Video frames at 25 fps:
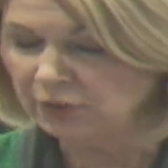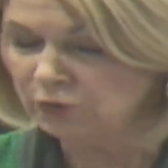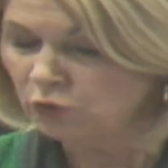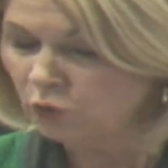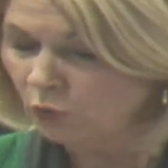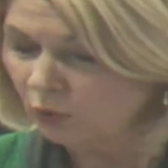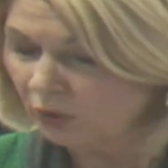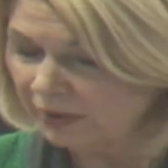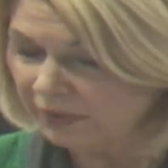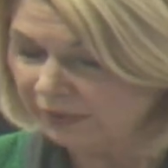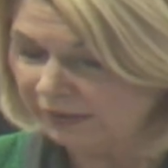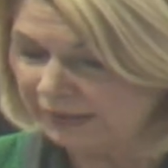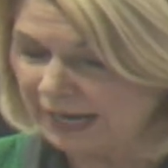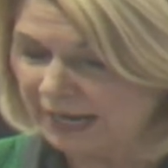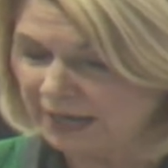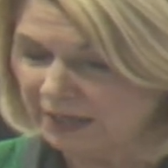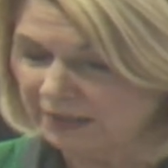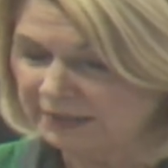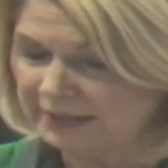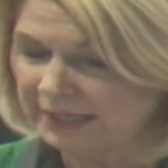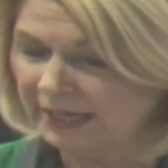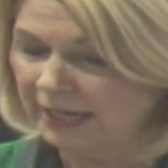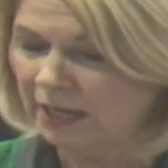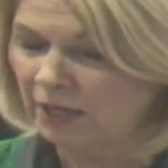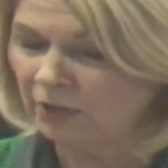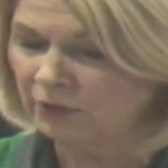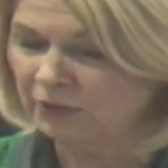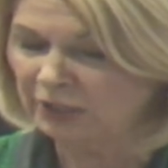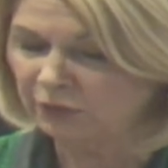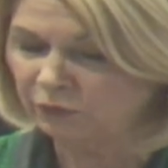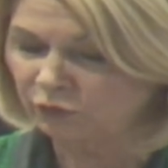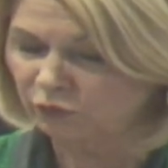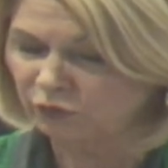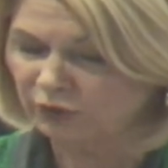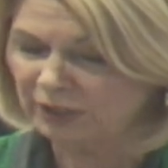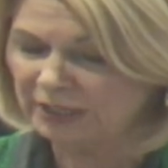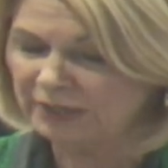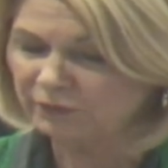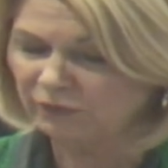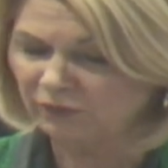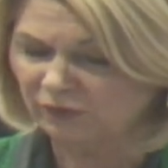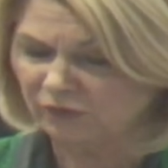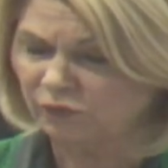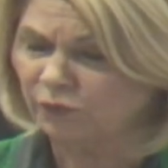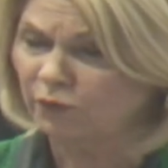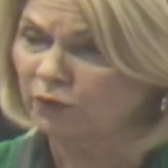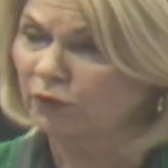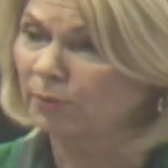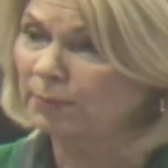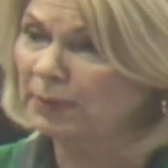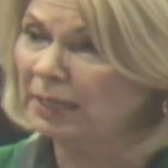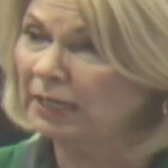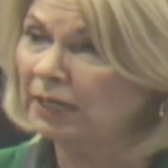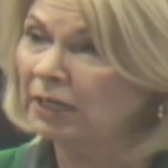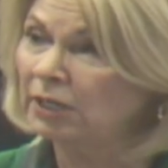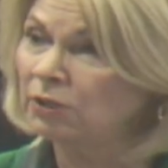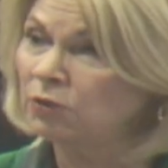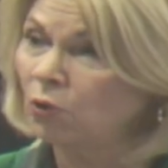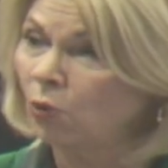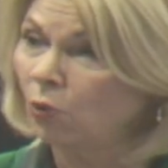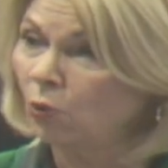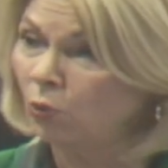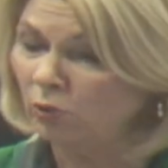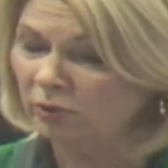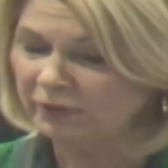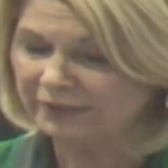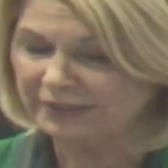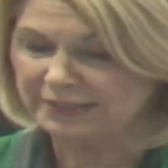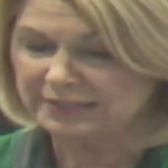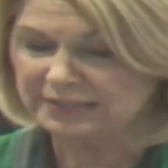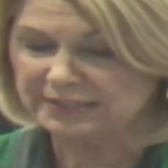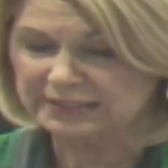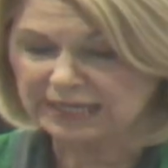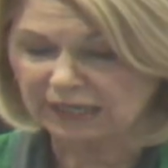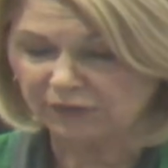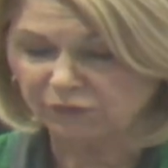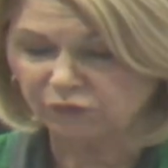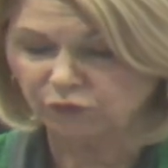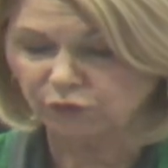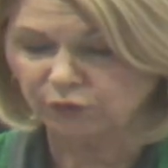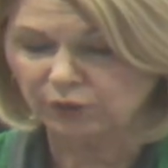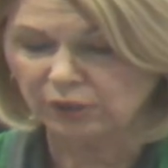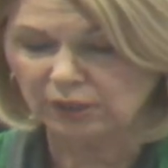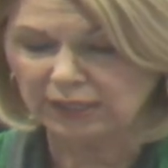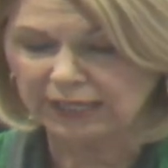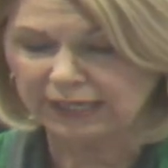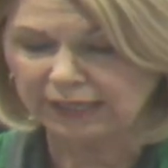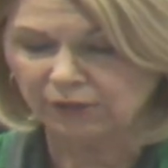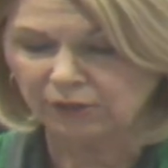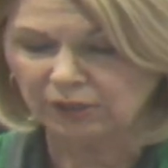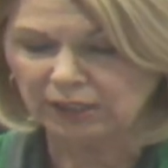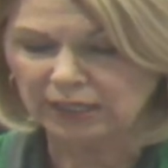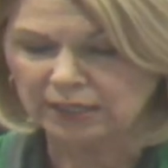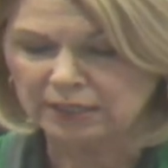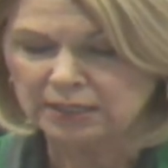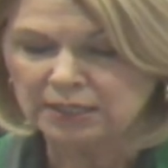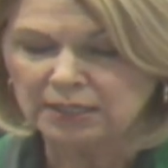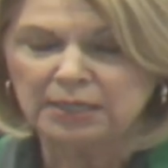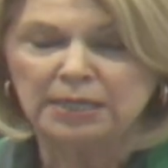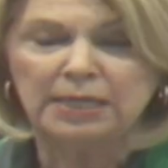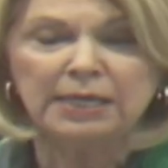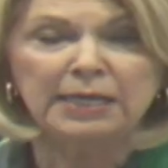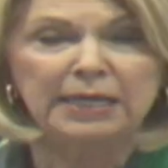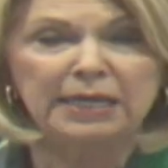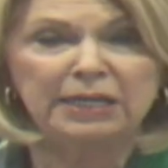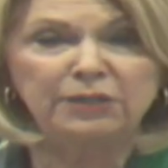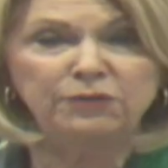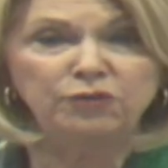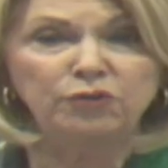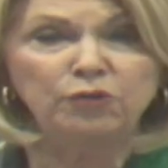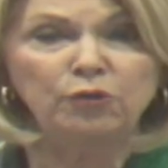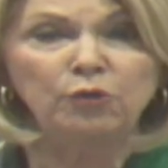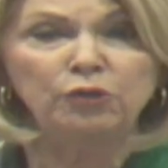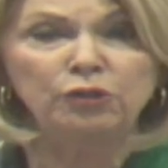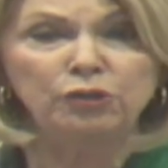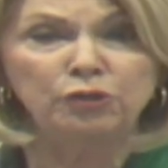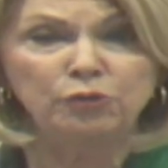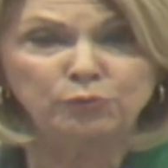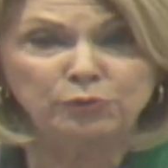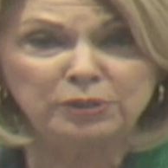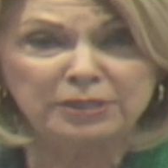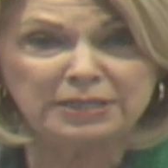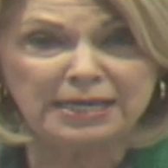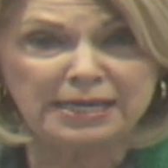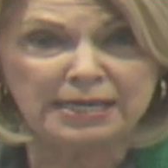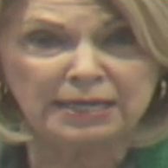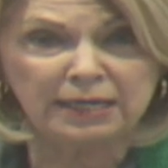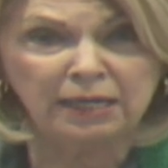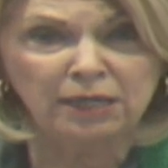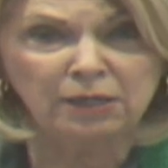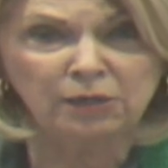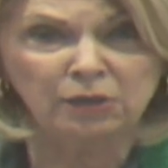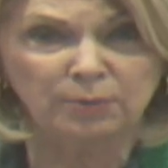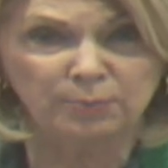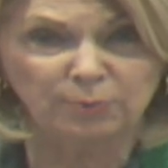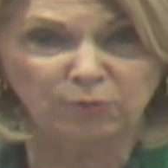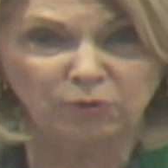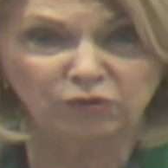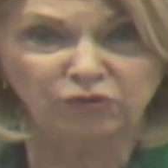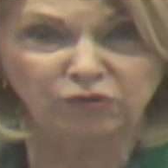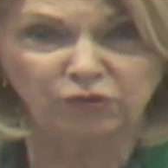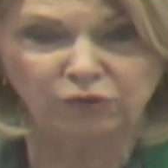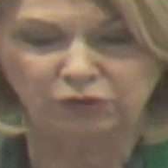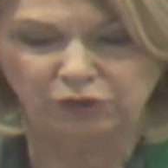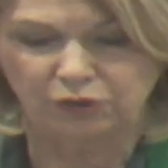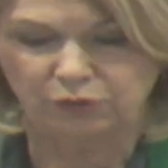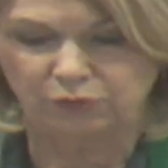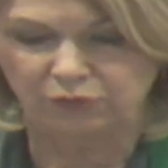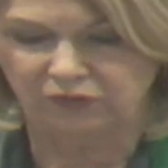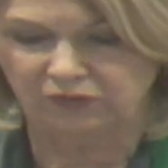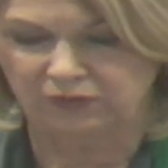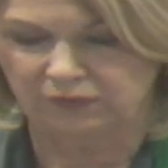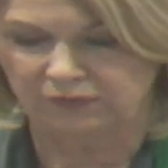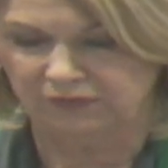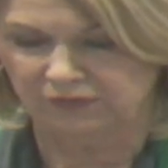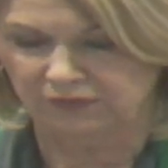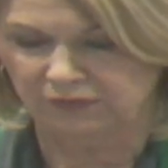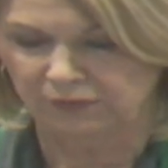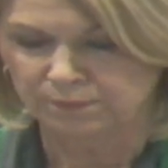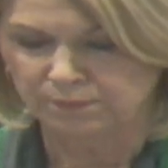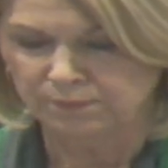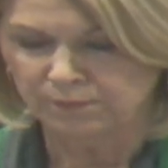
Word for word: in North Downtown is transforming an old industrial area into unique commercial uses.